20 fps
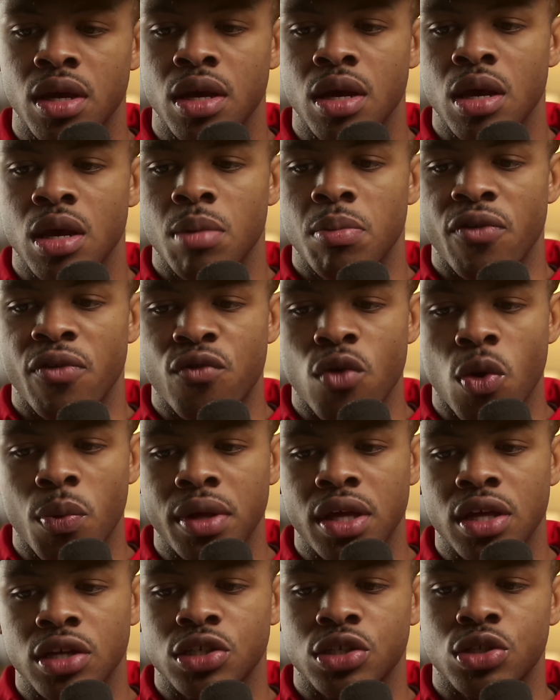Before we
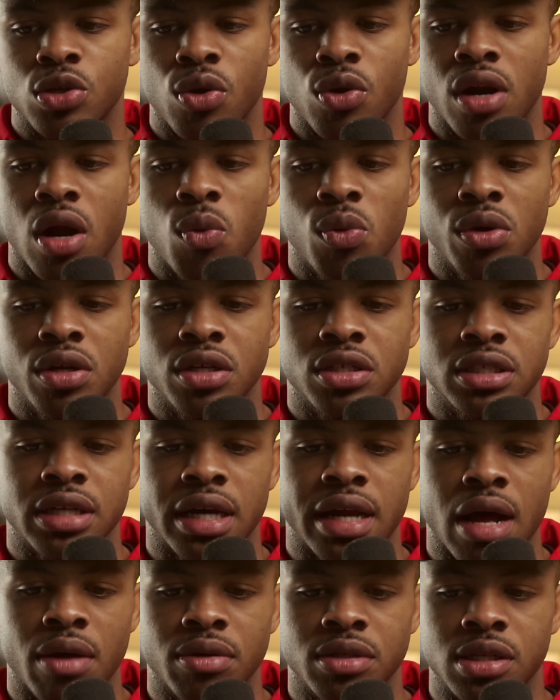get started, I want to
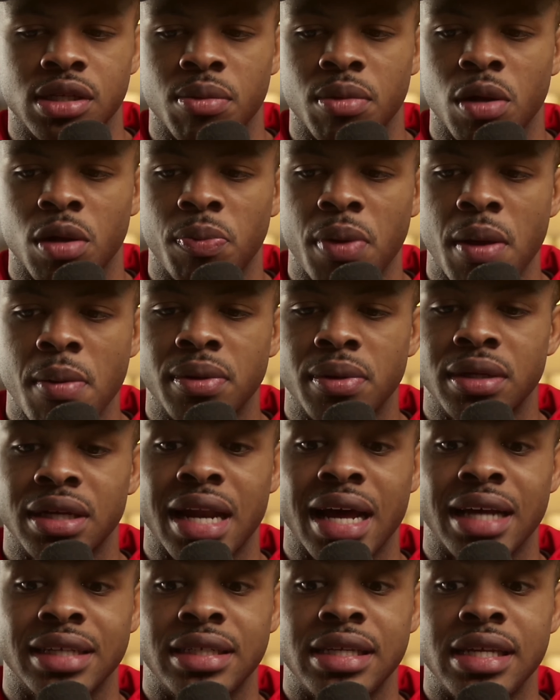shout out some of the people that
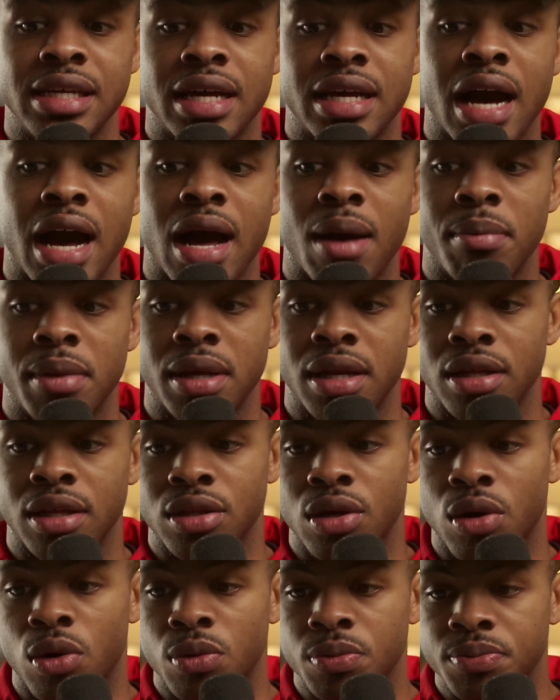I see commenting
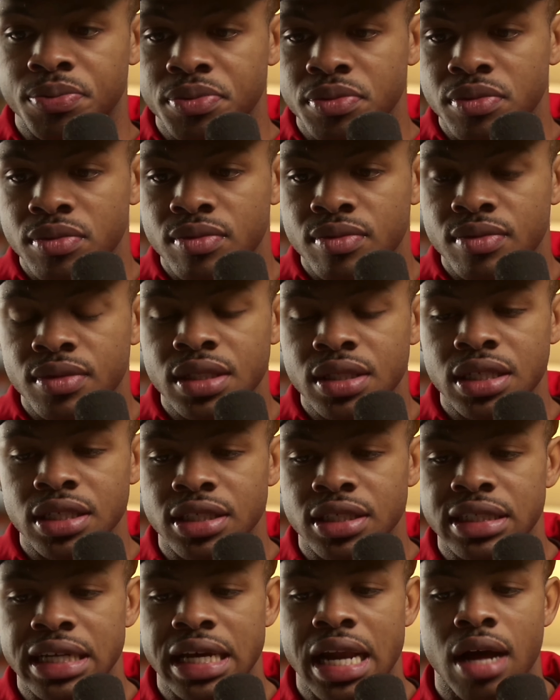though.
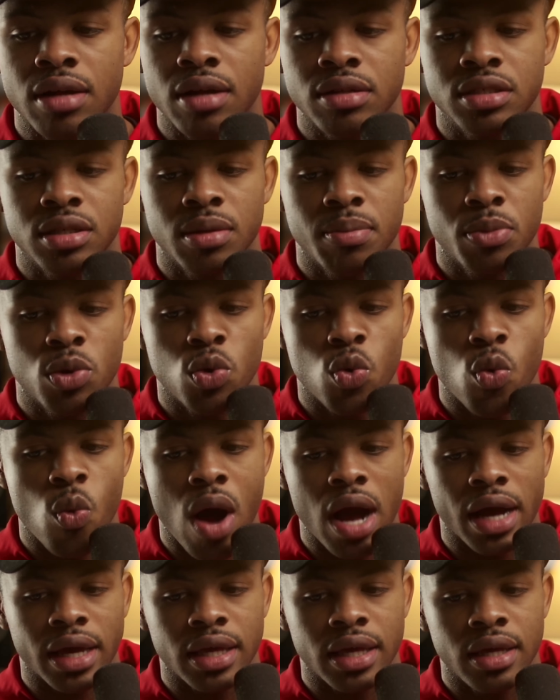Shout out to
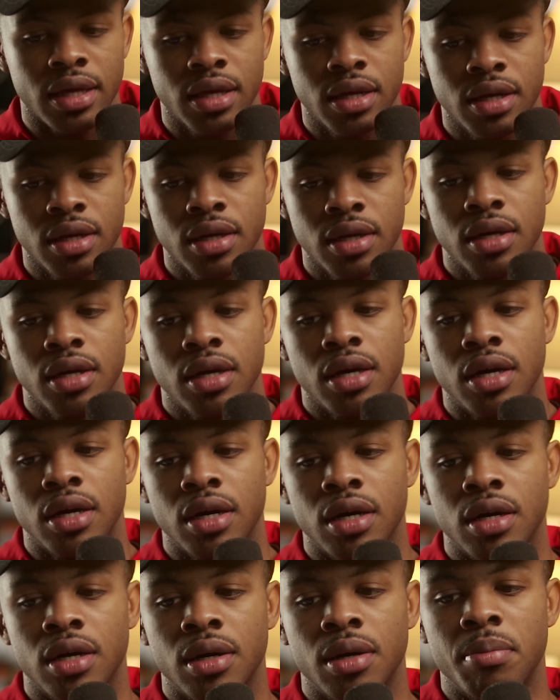Muwaki
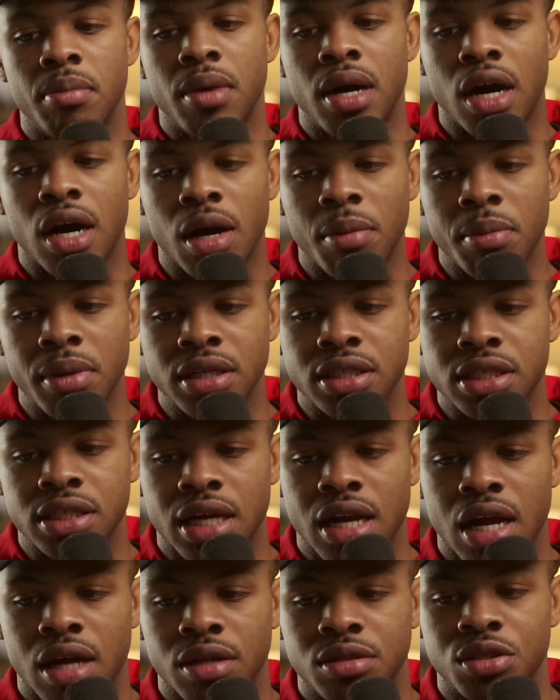Muhammad. Shout
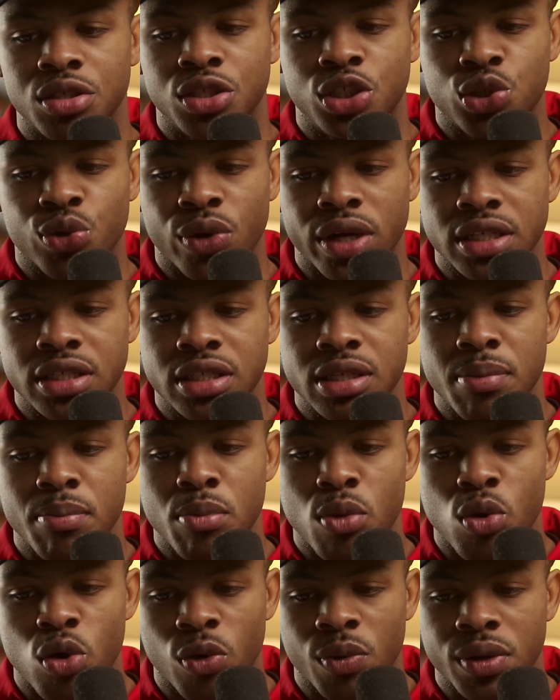out to Tracy
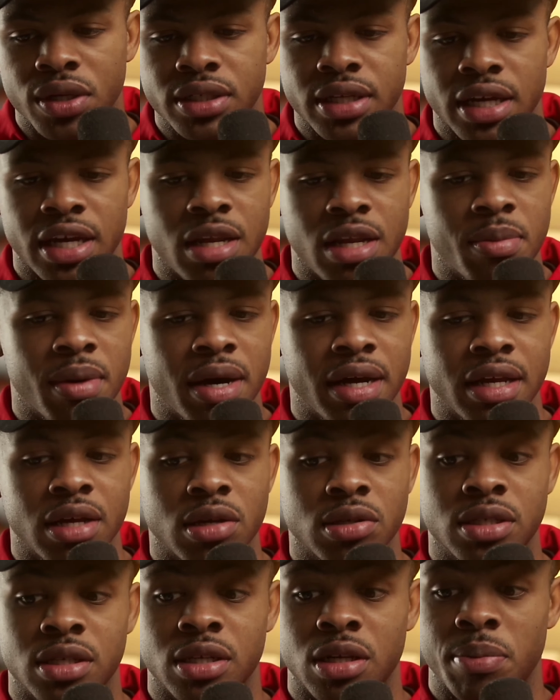Morris. Anybody
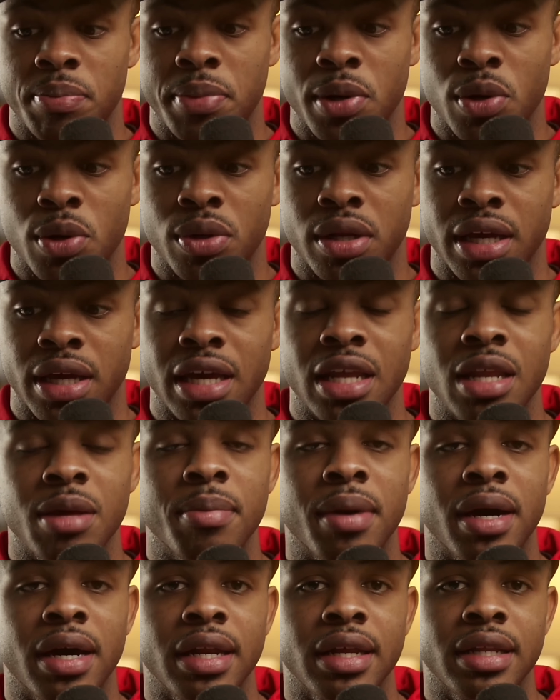else in the building?
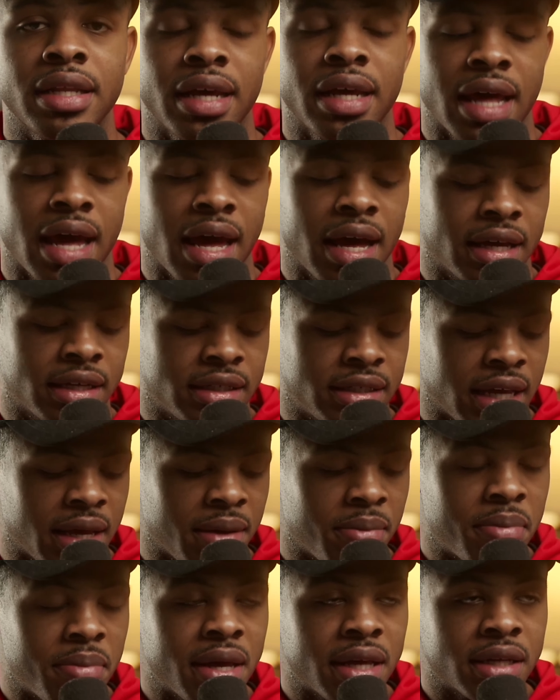Anybody that has a
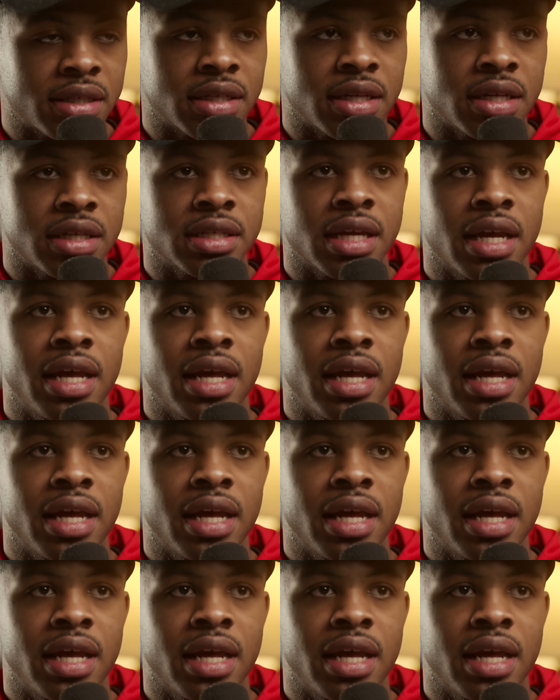business,